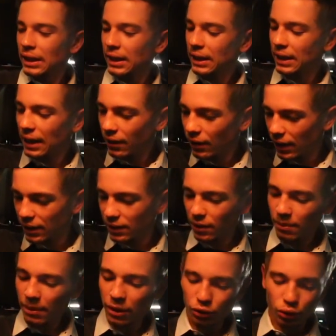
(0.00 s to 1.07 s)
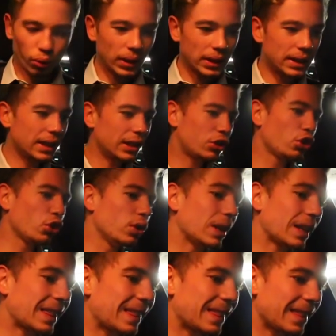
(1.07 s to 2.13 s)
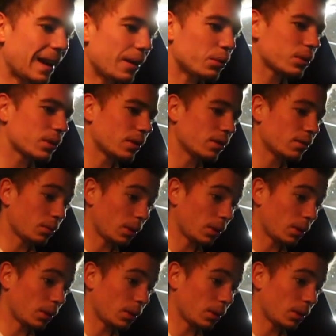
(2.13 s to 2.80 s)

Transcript: it now has about 22,000,